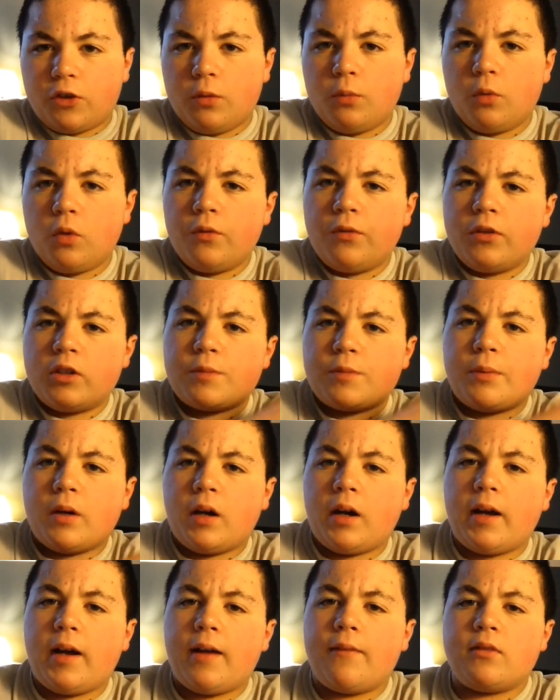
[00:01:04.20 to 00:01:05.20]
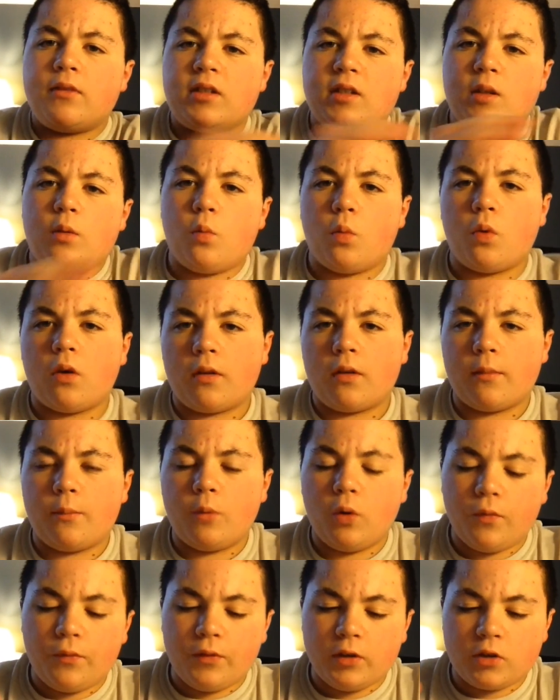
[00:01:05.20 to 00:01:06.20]
movies, but I haven't seen one of the
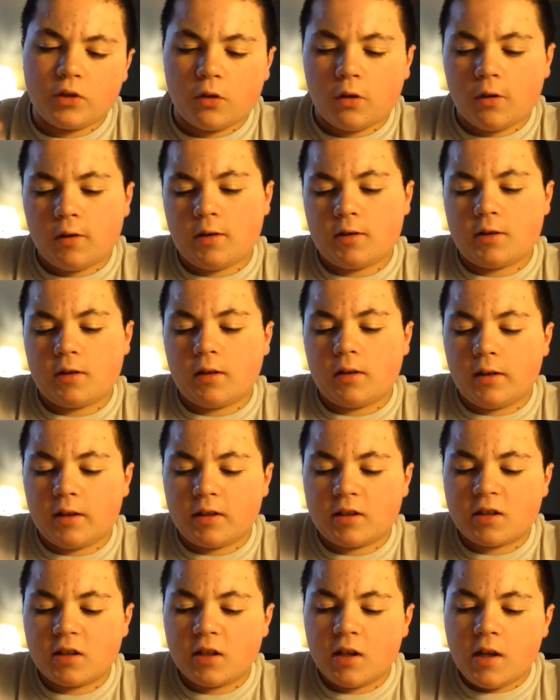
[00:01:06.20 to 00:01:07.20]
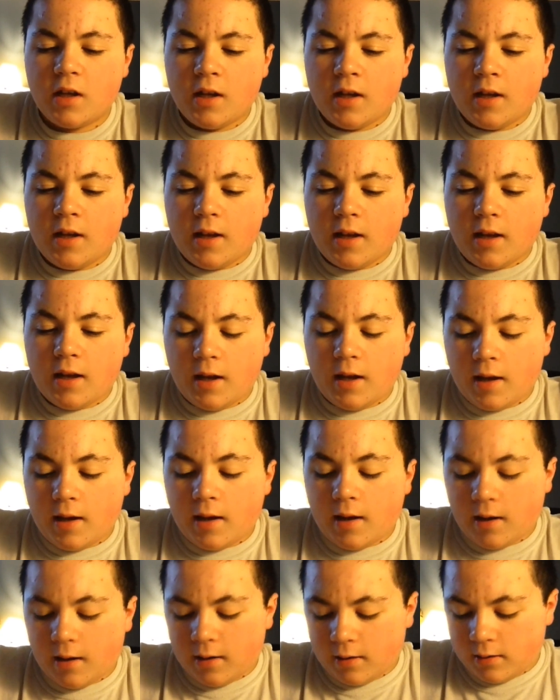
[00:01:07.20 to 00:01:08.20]
movies on this list.
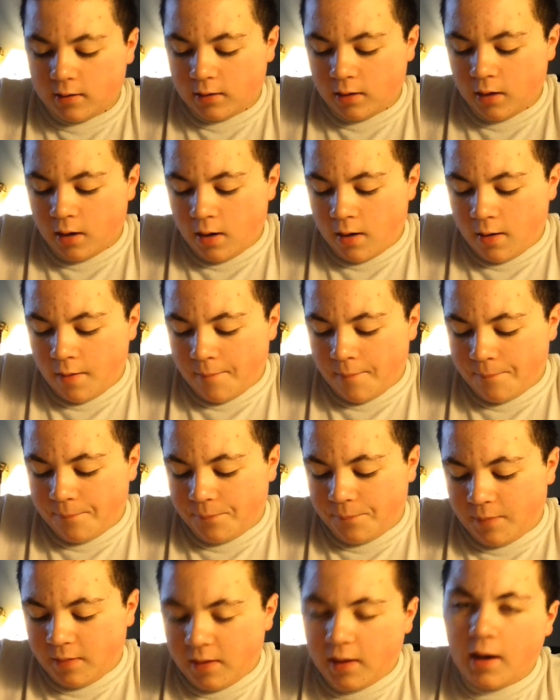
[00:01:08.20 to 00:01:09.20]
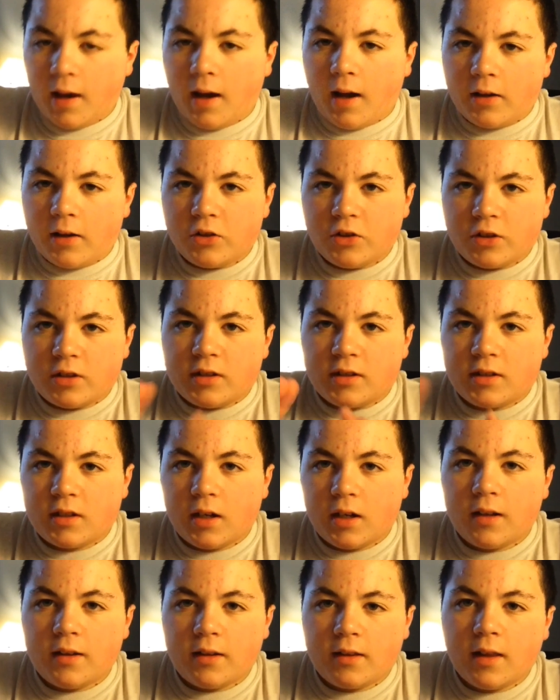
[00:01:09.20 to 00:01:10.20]
And yeah, I just
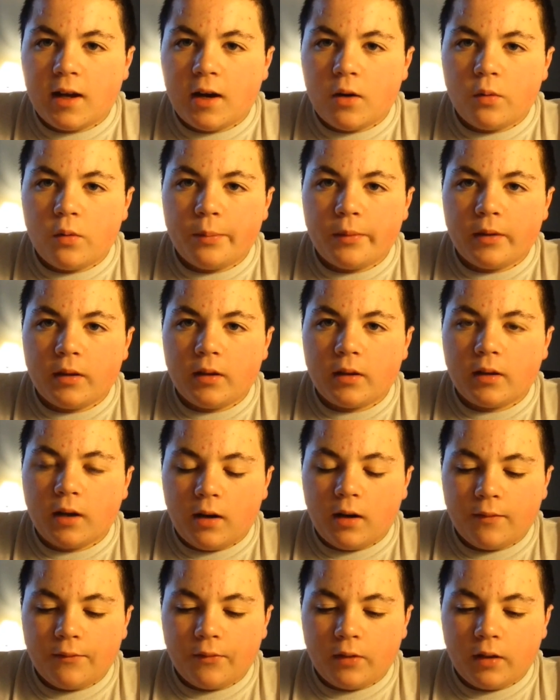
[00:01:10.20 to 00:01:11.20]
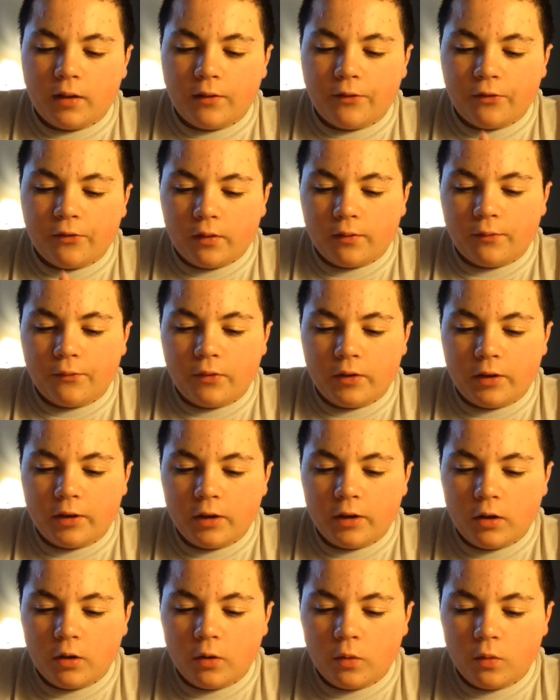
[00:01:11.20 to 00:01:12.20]
decided that would be kind of a fun
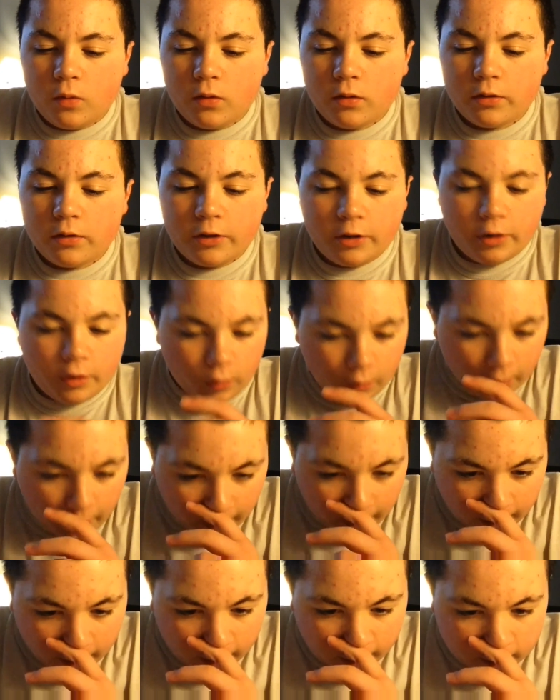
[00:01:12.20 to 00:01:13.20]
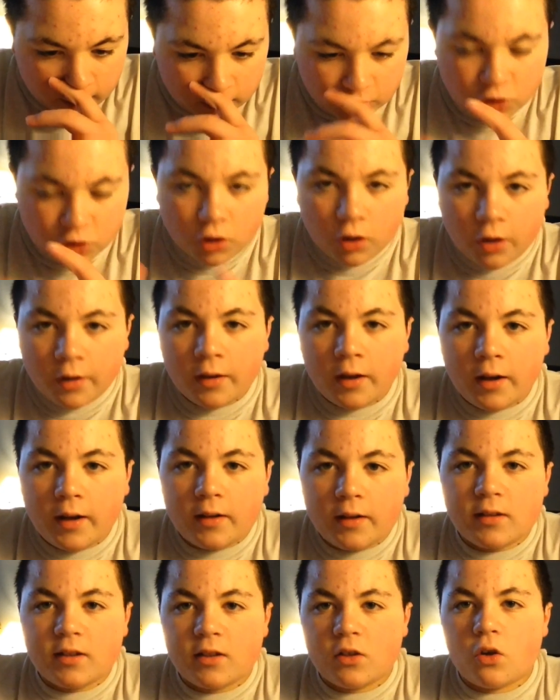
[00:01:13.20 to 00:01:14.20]
video to do, and sorry that
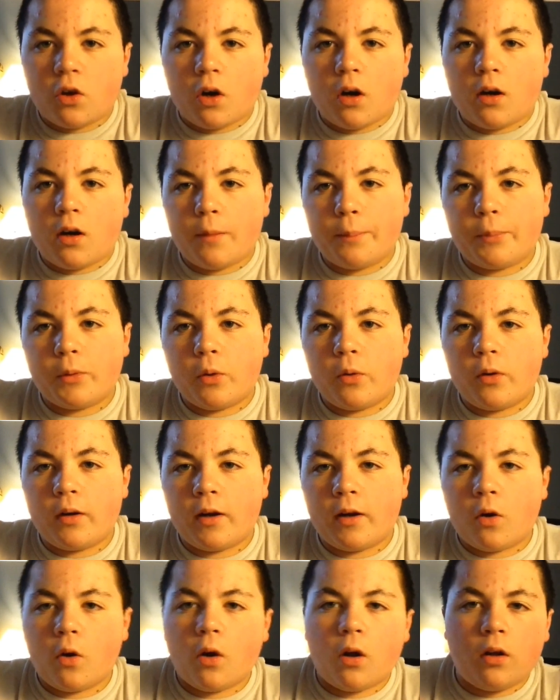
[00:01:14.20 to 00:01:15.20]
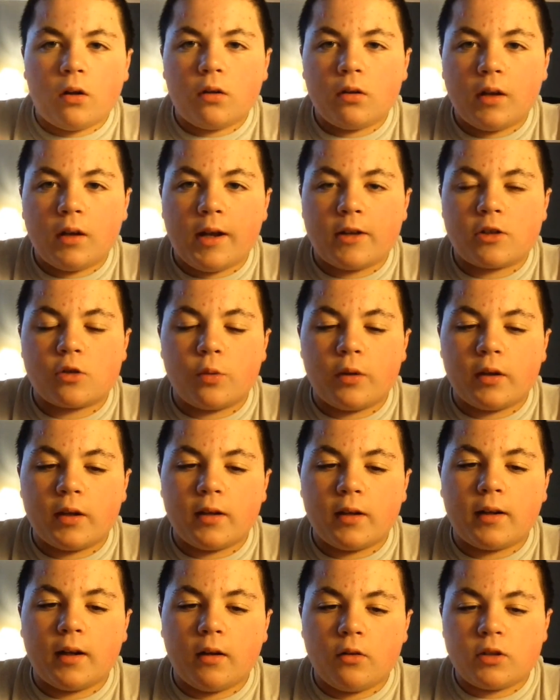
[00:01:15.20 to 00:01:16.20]
I did not upload at all last
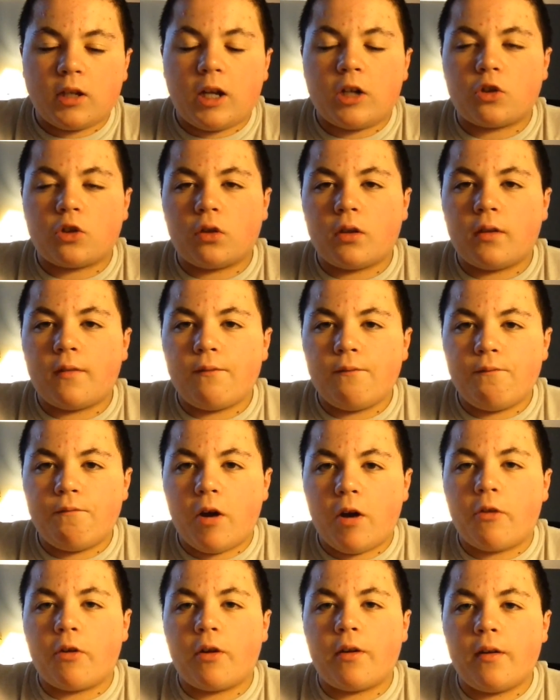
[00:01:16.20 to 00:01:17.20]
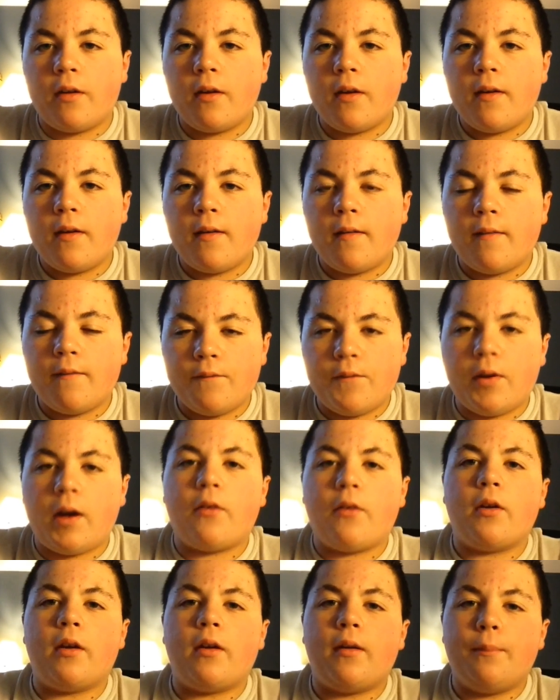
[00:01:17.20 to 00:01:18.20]
weekend. I was actually very,
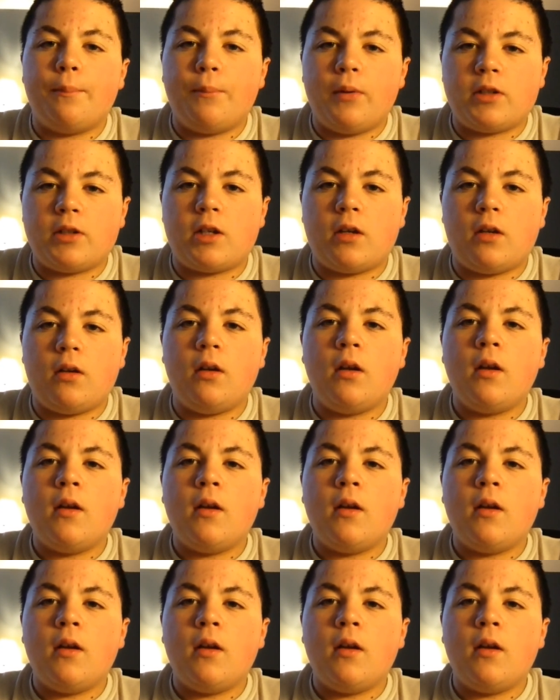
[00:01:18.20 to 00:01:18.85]
very busy